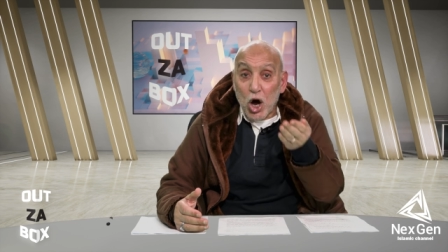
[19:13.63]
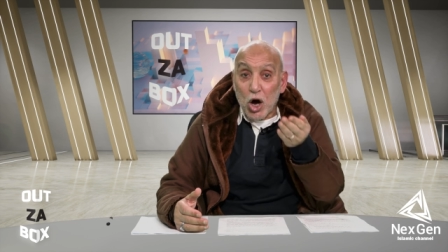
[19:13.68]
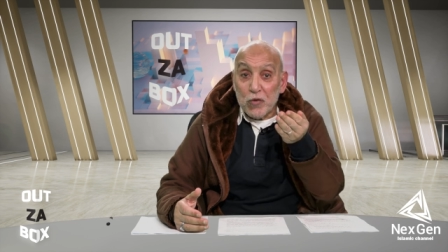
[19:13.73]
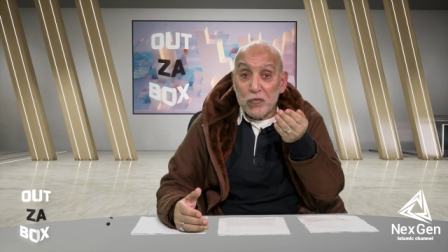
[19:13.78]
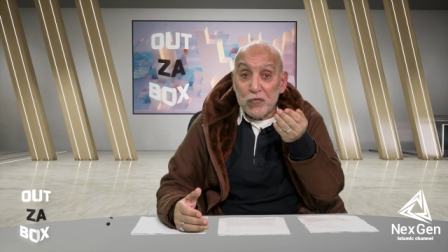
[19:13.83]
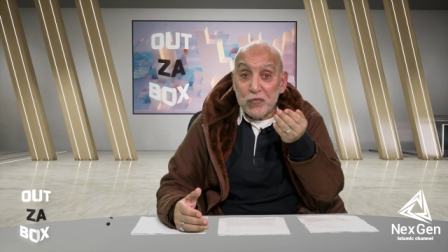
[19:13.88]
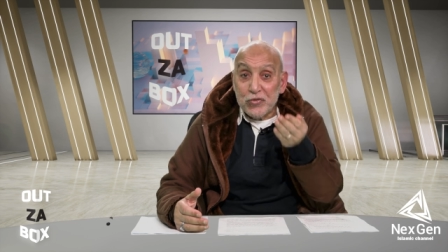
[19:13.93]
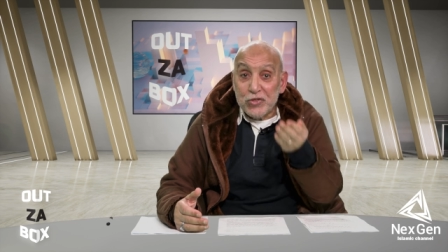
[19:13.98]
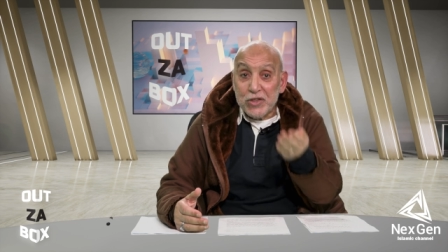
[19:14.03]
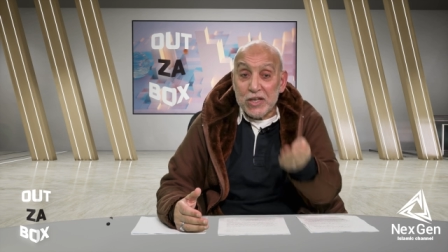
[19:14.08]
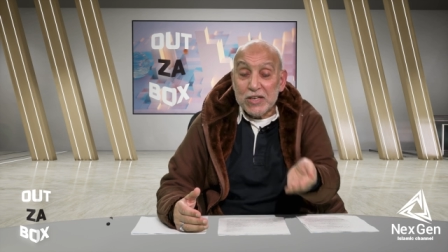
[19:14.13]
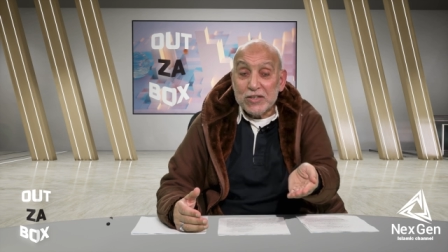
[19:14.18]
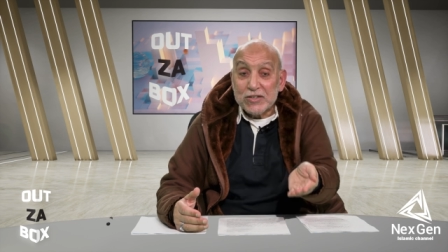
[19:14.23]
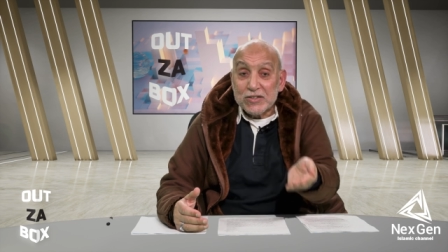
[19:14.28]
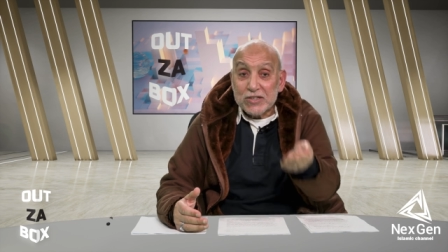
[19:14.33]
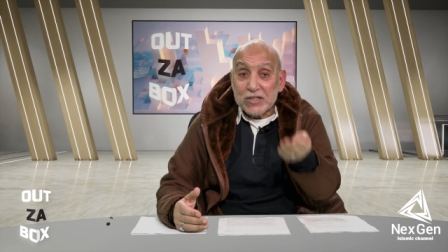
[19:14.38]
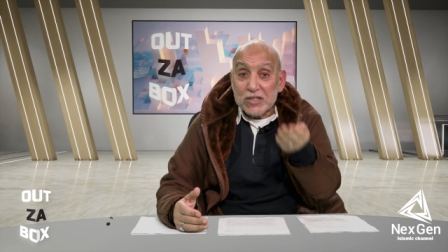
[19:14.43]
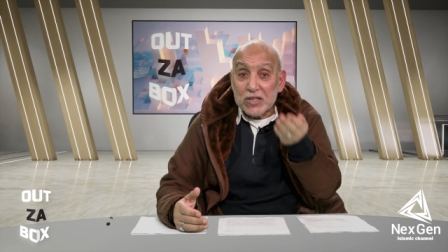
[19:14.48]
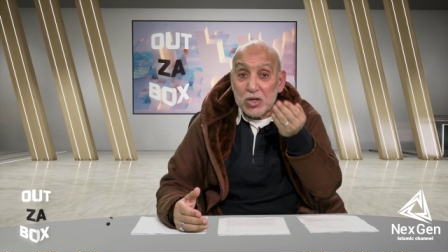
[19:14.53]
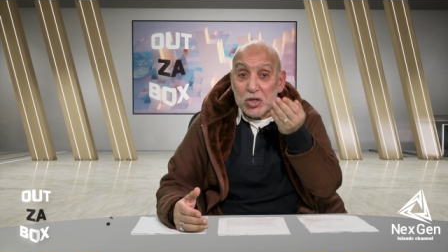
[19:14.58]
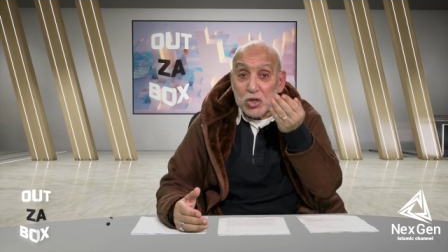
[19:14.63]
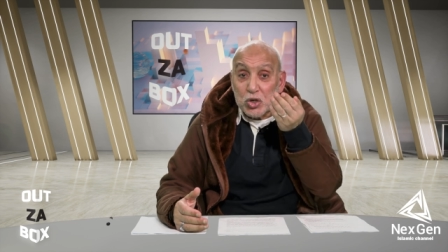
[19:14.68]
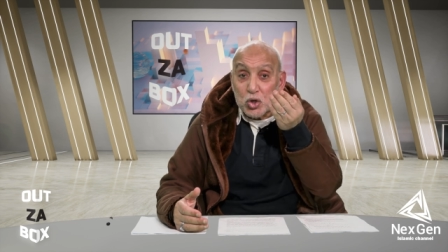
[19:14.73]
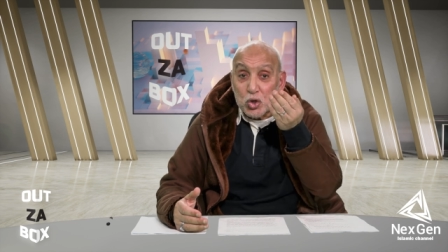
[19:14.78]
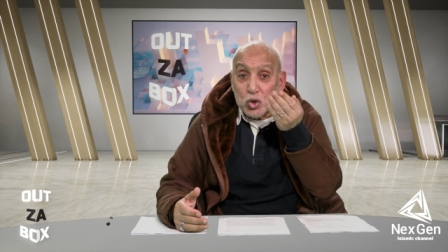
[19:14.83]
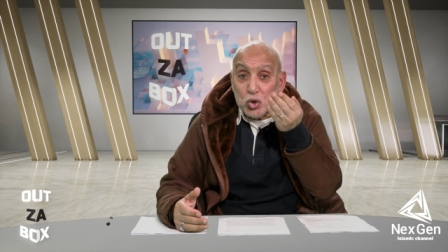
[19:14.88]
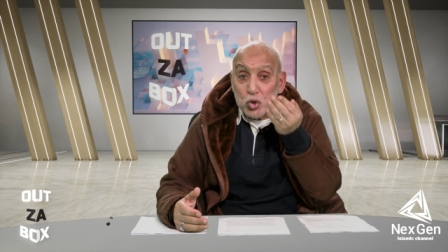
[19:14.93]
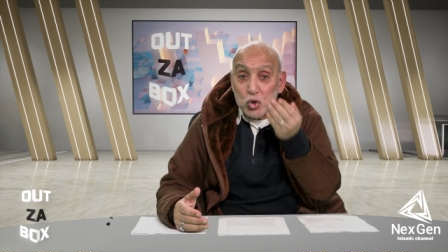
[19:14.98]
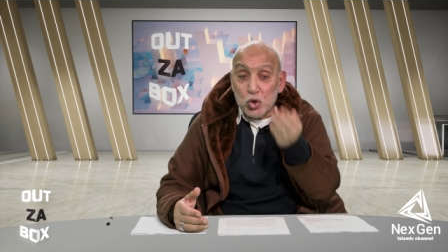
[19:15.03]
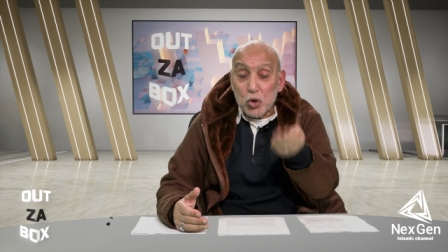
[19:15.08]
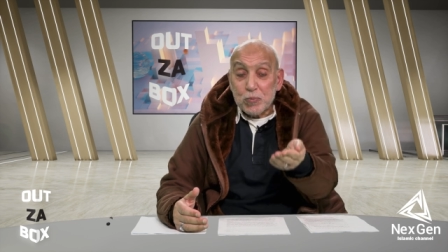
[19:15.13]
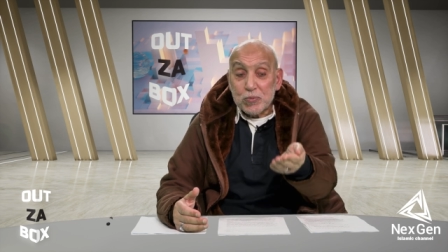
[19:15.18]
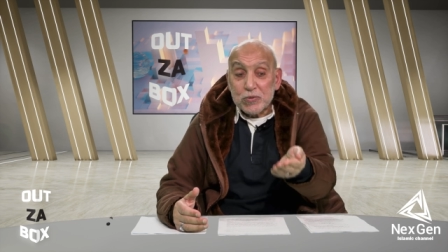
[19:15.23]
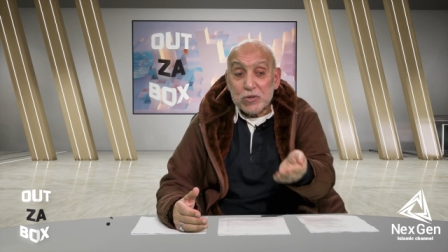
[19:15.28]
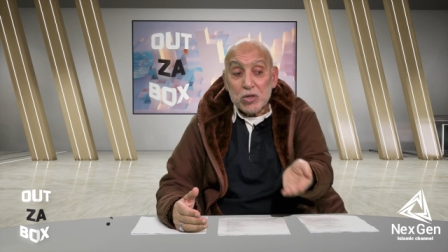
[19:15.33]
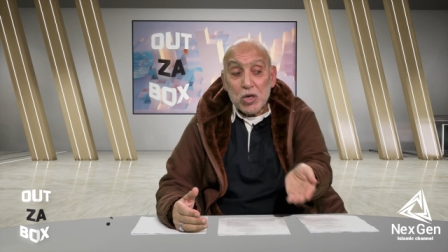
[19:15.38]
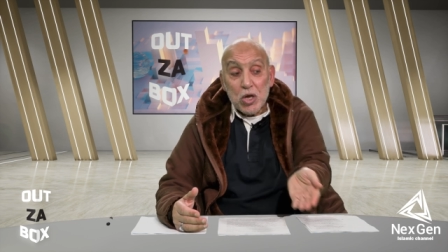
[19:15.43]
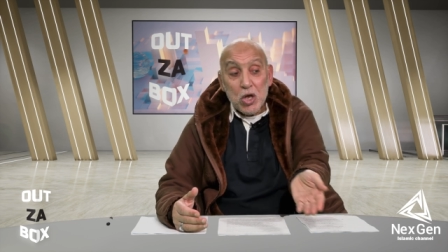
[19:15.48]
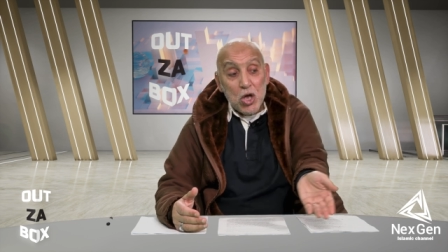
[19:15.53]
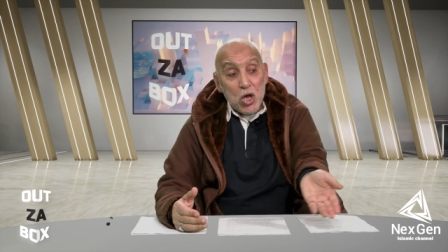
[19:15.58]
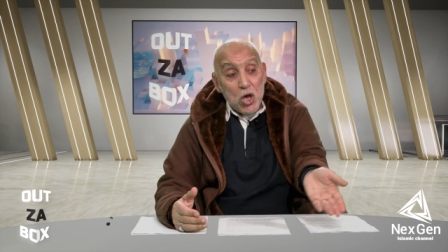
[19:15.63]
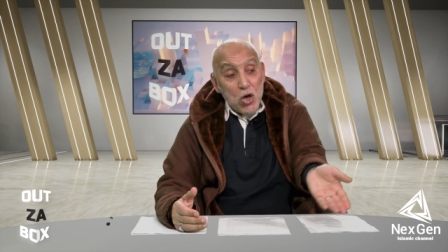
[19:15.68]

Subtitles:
of these groups